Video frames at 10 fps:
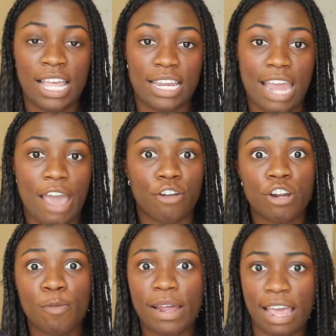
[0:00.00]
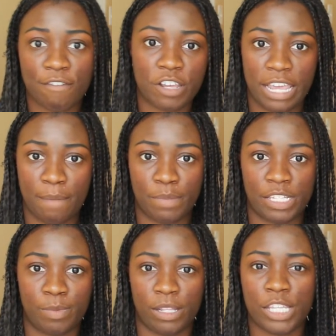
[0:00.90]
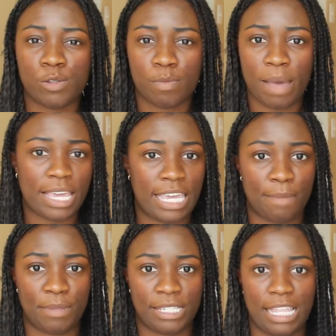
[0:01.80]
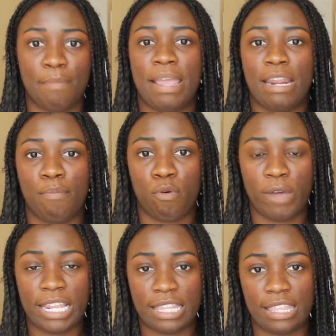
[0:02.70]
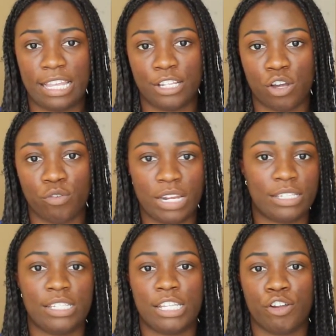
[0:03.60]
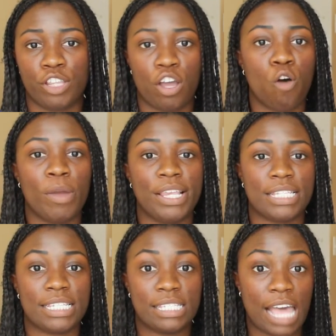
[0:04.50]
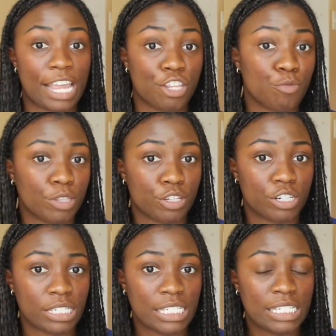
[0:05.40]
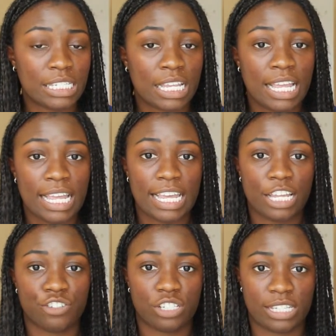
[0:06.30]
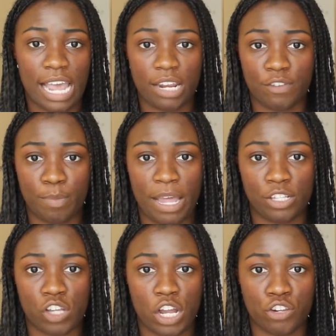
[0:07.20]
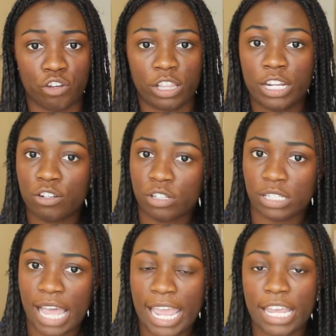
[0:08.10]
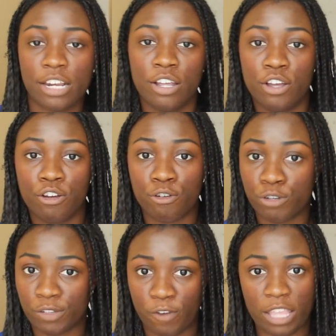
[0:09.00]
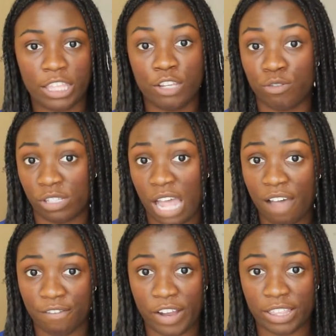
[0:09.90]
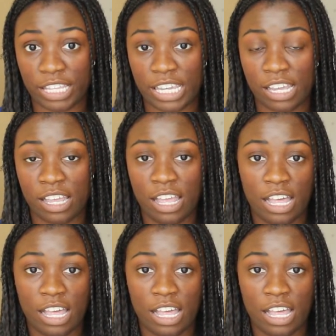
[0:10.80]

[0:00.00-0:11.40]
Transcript: Now, I don't know about every campus, but at least with my campus, they made a point that they don't necessarily always assign you with nurses. It just kind of depends on your clinical site, who's friendly, who's not friendly.